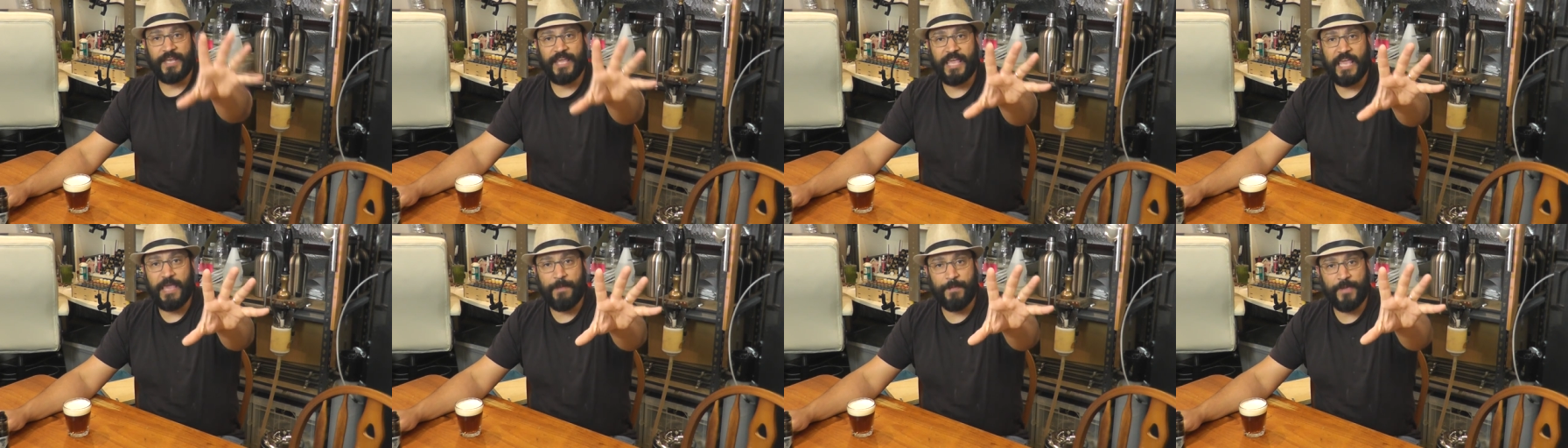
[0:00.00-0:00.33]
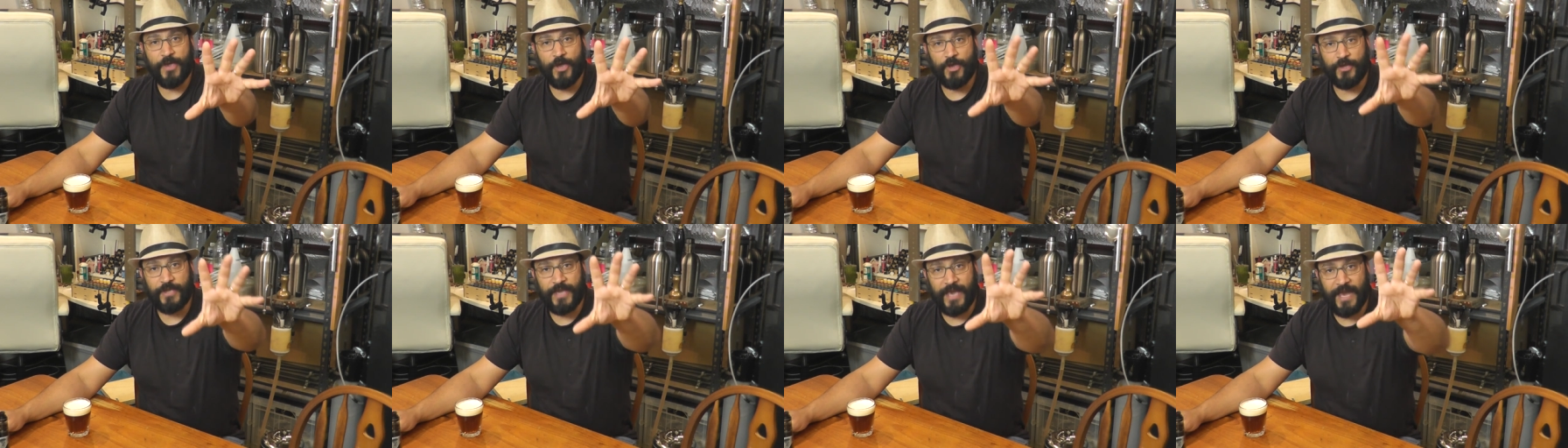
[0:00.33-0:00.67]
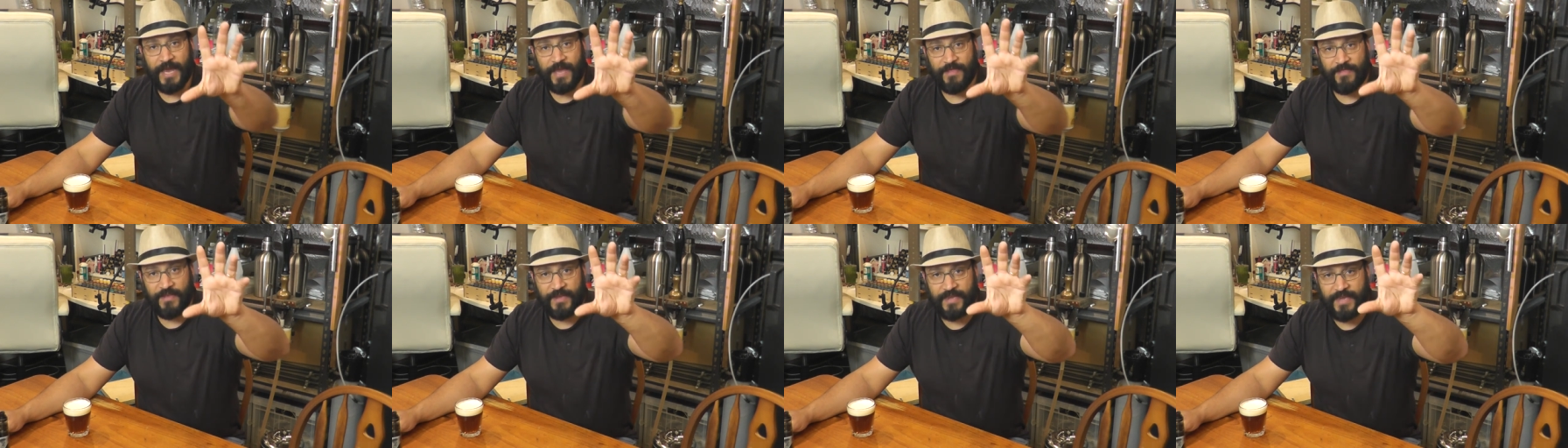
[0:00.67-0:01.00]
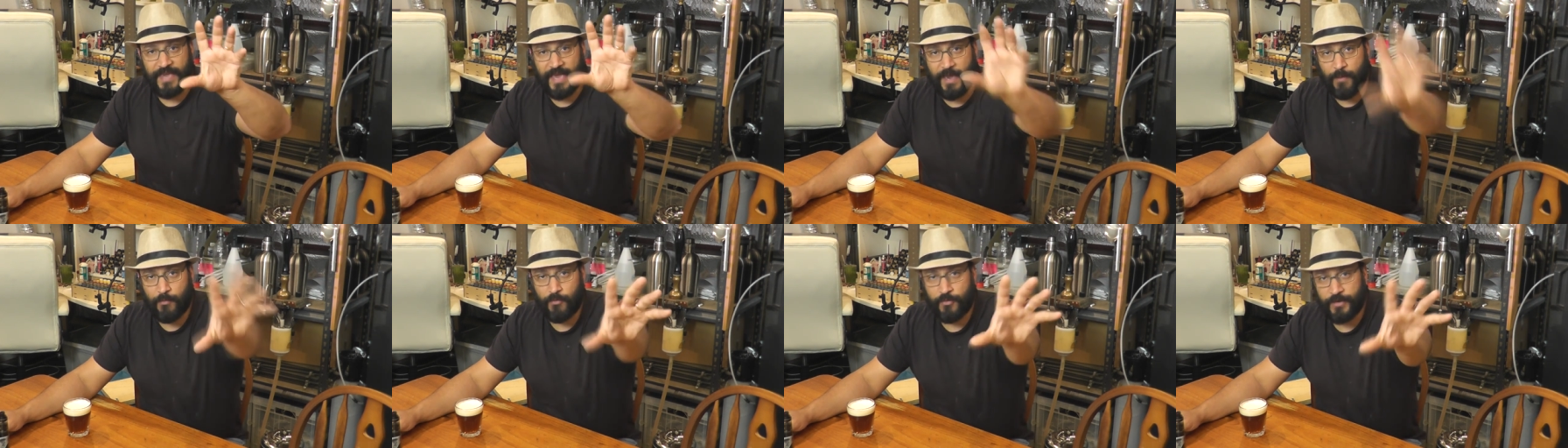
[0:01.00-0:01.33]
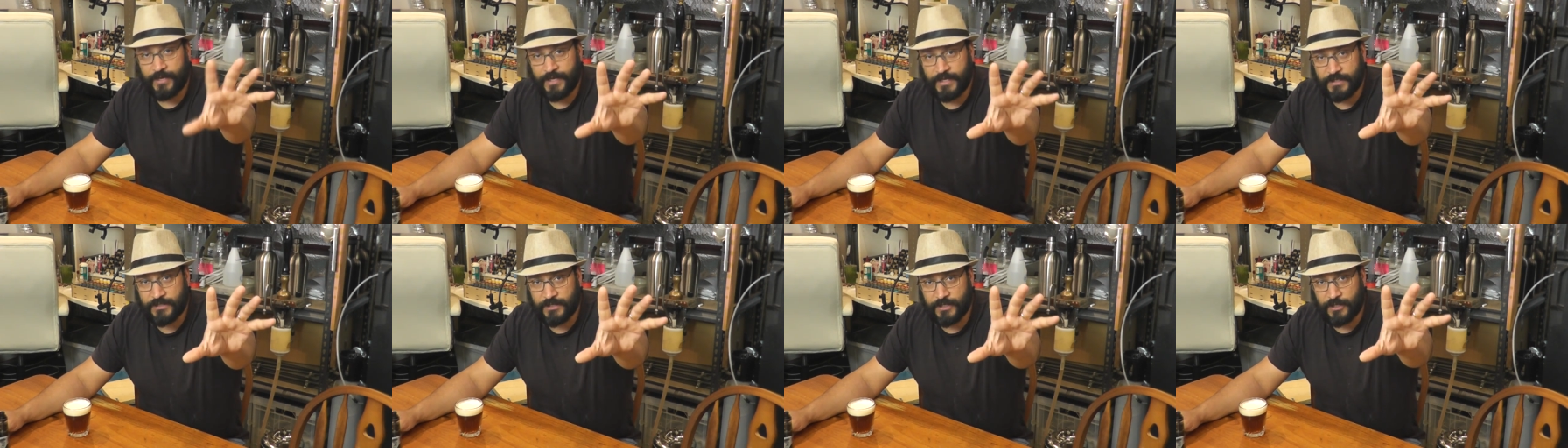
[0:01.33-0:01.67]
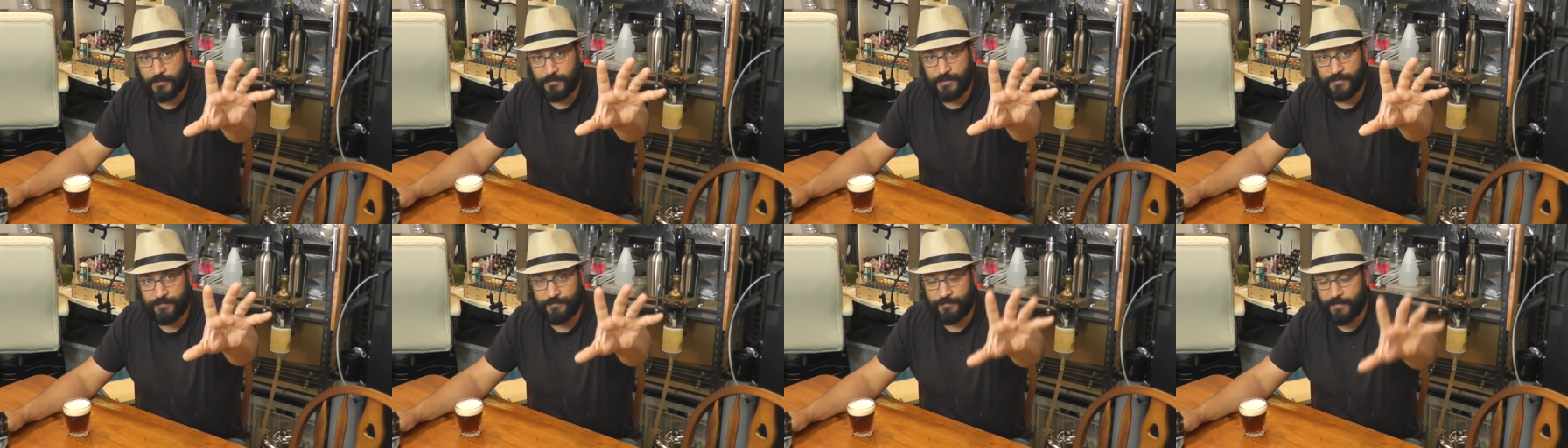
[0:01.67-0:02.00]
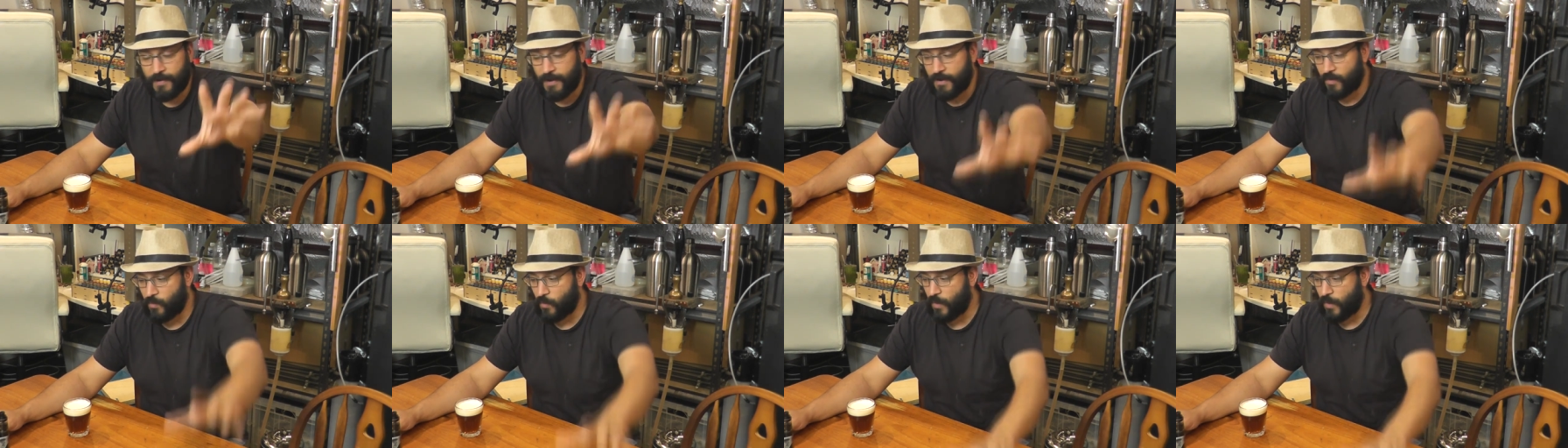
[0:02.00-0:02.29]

hear me okay. The camera is a little bit far